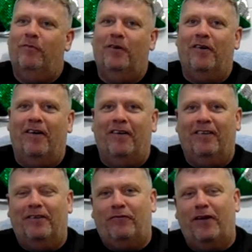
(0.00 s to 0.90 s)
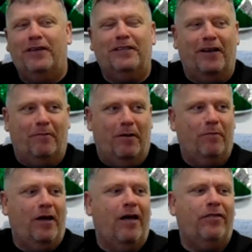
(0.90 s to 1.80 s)
Well, as far as I
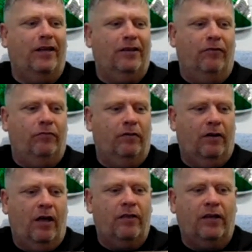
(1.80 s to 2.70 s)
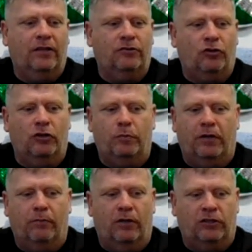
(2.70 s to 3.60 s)
remember, I think I think John's
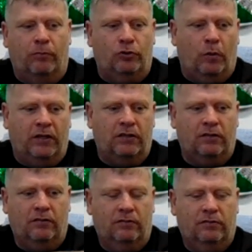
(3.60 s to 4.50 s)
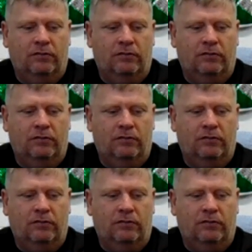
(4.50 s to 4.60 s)
been in my gym twice,